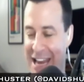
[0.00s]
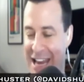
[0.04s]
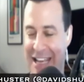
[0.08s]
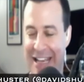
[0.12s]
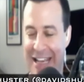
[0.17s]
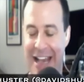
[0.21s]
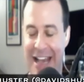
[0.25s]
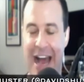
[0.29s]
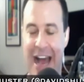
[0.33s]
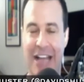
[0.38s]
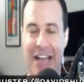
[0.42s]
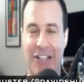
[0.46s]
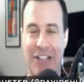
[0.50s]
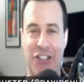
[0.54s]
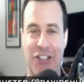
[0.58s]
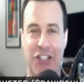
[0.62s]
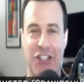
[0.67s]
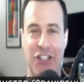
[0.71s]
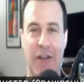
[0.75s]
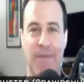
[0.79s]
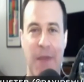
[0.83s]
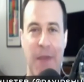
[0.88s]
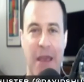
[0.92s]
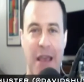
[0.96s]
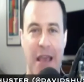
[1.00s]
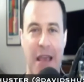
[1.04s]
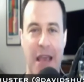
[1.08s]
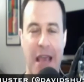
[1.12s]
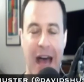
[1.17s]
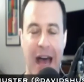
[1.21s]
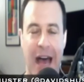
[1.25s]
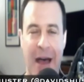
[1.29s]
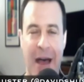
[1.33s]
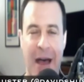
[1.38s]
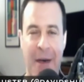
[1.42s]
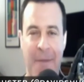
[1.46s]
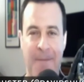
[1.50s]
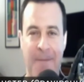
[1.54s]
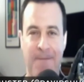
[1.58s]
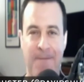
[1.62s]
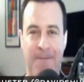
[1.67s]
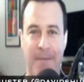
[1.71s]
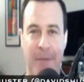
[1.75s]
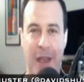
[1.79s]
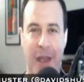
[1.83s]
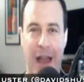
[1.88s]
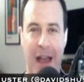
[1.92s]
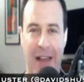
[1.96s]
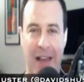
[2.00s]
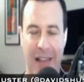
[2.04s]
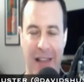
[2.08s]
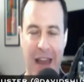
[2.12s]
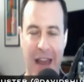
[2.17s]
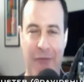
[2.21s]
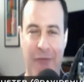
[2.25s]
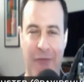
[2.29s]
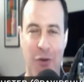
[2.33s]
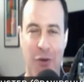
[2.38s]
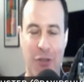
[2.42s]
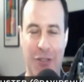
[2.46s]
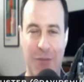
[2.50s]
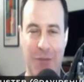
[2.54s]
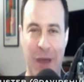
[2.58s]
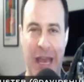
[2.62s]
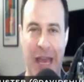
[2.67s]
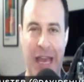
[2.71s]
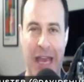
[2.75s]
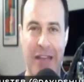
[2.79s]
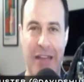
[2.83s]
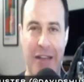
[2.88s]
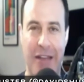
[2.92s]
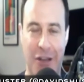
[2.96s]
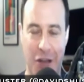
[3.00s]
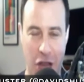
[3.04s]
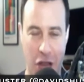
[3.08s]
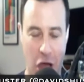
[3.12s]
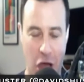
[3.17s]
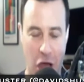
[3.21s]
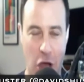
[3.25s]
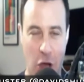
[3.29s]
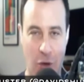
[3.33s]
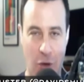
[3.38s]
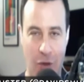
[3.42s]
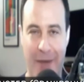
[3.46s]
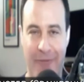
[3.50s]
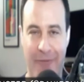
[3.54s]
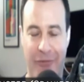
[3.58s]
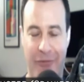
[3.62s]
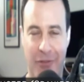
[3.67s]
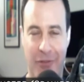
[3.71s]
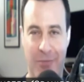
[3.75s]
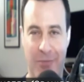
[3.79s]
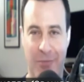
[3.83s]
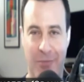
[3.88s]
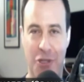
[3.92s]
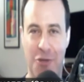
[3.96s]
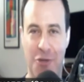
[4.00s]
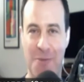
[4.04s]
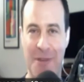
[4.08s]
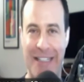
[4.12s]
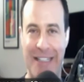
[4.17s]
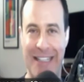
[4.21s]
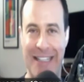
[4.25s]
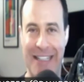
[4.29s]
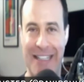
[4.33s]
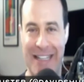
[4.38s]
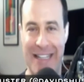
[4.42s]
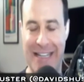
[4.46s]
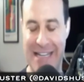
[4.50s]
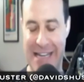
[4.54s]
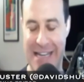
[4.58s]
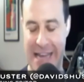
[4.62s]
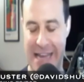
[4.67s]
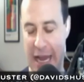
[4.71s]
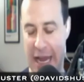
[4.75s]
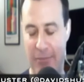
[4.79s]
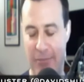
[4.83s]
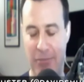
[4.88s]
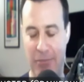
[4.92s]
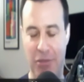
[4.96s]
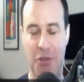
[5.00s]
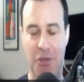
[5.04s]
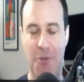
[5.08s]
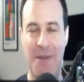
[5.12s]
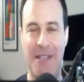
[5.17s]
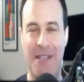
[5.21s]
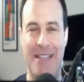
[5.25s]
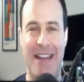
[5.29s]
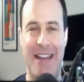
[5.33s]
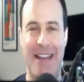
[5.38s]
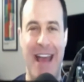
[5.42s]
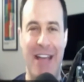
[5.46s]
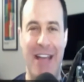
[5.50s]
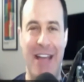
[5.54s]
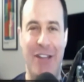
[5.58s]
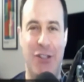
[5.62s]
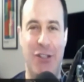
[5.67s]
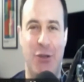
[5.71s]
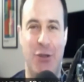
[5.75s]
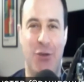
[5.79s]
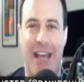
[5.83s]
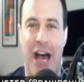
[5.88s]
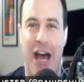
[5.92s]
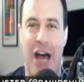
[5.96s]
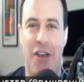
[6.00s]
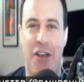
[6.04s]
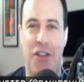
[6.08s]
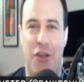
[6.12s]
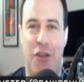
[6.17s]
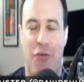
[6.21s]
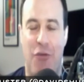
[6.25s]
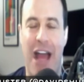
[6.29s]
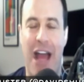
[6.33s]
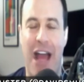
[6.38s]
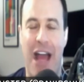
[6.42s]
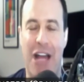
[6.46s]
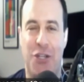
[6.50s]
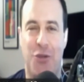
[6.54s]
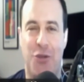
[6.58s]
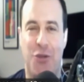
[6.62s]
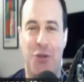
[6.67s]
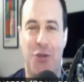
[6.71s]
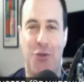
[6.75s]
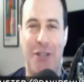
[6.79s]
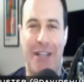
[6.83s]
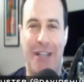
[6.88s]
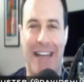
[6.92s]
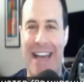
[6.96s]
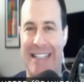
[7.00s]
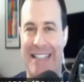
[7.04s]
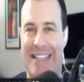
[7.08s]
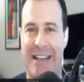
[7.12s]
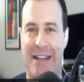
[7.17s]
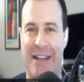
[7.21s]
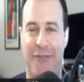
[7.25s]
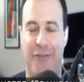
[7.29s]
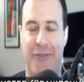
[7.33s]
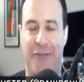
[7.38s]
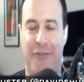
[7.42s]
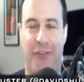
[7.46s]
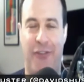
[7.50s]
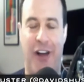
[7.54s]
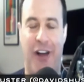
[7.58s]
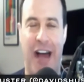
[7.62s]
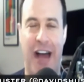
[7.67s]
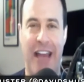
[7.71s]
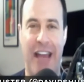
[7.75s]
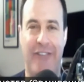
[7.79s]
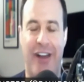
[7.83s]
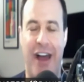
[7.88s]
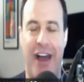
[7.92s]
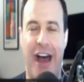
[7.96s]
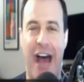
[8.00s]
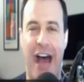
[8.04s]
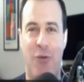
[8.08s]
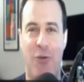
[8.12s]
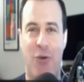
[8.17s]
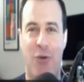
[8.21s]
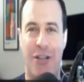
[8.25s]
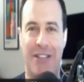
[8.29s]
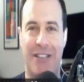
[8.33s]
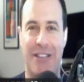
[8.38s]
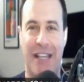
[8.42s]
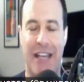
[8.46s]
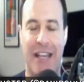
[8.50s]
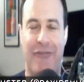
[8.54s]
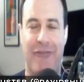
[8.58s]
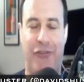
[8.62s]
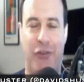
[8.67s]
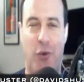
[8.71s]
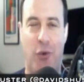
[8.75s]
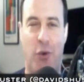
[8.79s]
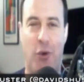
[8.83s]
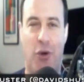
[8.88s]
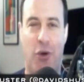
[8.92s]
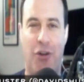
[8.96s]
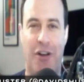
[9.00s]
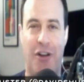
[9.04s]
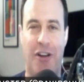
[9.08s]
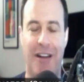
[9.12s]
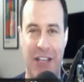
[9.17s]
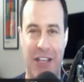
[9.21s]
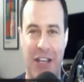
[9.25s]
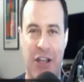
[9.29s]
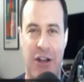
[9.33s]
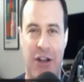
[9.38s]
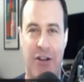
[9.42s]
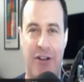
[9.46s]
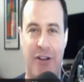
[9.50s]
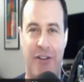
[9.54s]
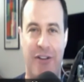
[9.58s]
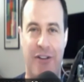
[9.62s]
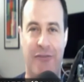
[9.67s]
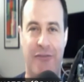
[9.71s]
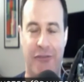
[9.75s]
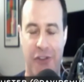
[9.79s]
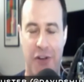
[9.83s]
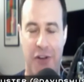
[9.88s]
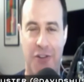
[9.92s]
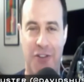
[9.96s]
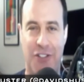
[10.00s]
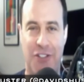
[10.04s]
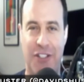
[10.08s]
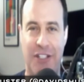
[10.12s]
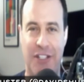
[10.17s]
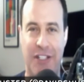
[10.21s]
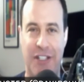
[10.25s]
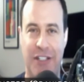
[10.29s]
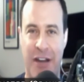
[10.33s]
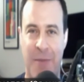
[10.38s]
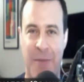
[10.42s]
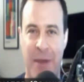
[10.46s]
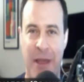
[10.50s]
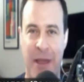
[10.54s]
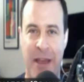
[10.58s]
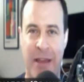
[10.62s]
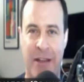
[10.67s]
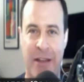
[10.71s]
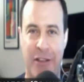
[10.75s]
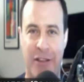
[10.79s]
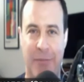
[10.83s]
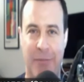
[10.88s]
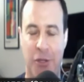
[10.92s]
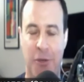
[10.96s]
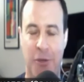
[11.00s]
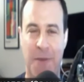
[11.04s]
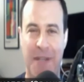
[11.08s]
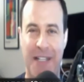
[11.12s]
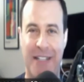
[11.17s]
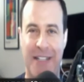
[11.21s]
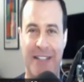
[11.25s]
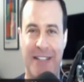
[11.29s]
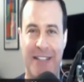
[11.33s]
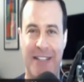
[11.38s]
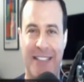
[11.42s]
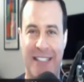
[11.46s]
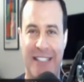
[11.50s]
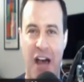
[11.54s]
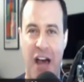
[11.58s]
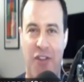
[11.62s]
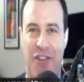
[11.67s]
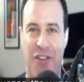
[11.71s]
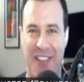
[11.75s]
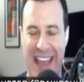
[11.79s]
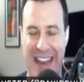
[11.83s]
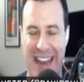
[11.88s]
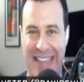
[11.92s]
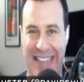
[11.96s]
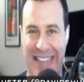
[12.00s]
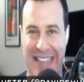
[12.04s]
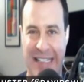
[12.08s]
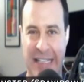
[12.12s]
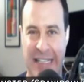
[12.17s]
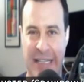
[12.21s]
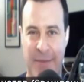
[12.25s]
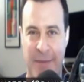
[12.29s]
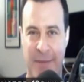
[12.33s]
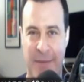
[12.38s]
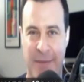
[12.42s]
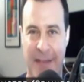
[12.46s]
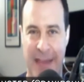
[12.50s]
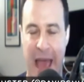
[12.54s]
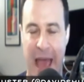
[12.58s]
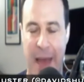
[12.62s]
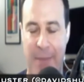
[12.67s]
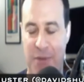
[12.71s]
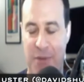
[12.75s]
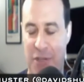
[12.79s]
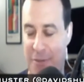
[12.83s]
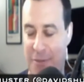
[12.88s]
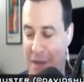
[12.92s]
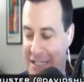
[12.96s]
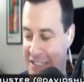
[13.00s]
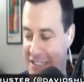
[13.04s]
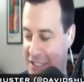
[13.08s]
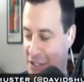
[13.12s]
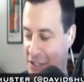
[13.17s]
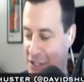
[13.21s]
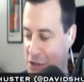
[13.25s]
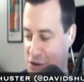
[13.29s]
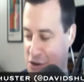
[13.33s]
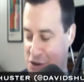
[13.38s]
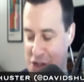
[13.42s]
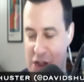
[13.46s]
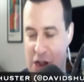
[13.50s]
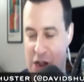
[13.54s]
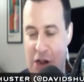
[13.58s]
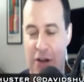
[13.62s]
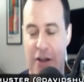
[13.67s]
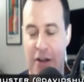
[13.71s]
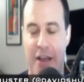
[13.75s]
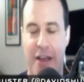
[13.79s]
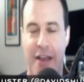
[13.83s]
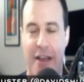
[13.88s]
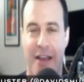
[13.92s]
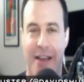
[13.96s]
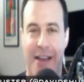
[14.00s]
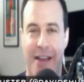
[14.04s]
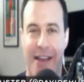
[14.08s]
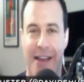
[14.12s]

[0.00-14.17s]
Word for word: Anacostia. A lot of folks may know I'm from Bloomington, Indiana. Bloomington High School South, graduate 1985. I was a 4-year varsity letterman on the Bloomington South tennis team, the captain my senior year.